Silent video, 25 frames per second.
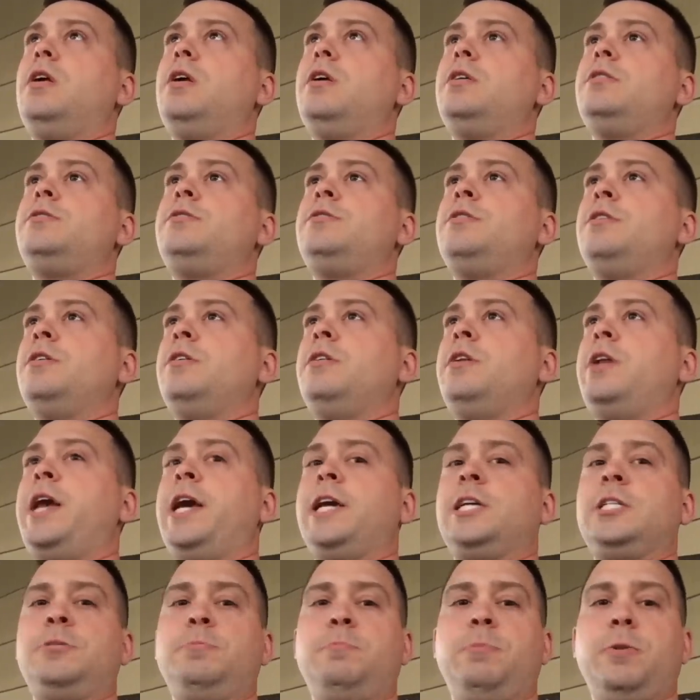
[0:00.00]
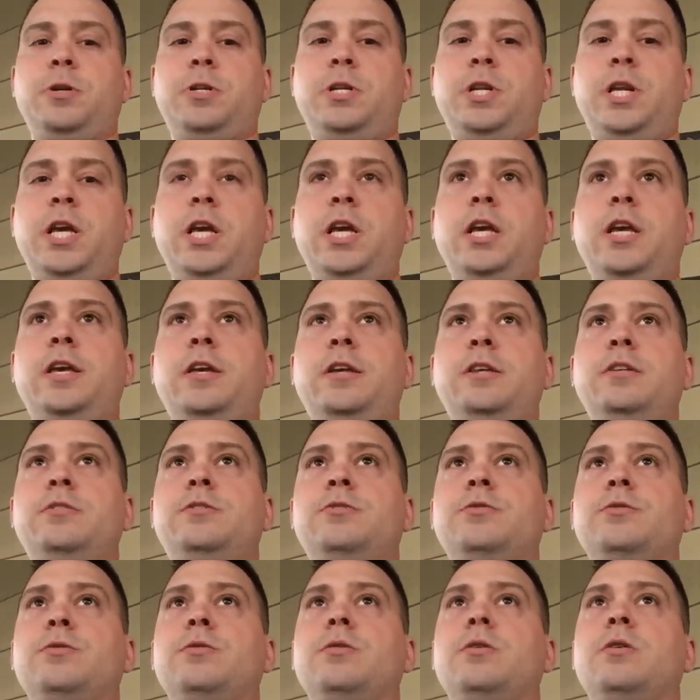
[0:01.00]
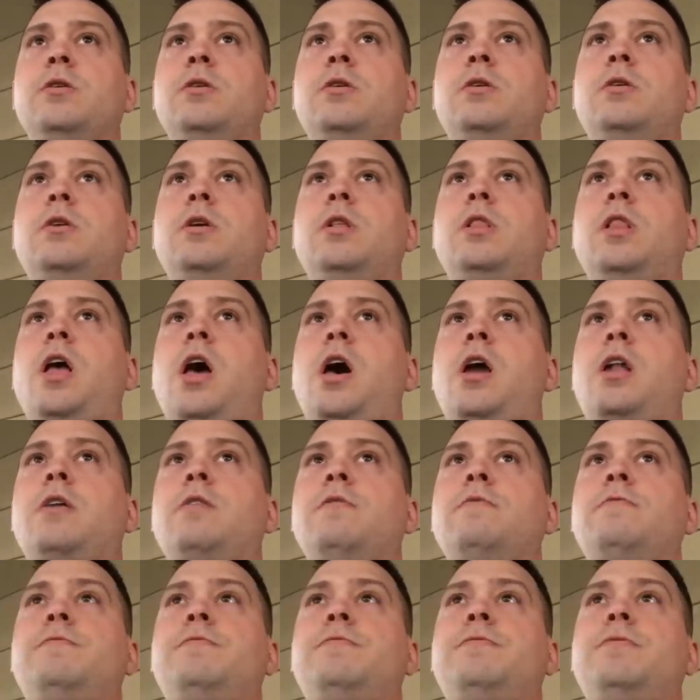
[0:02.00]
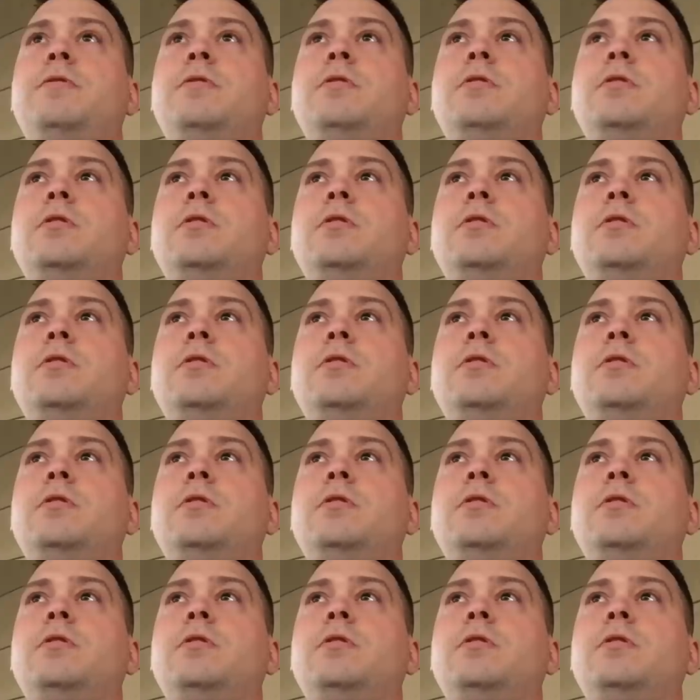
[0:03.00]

a certain expertise or a lot of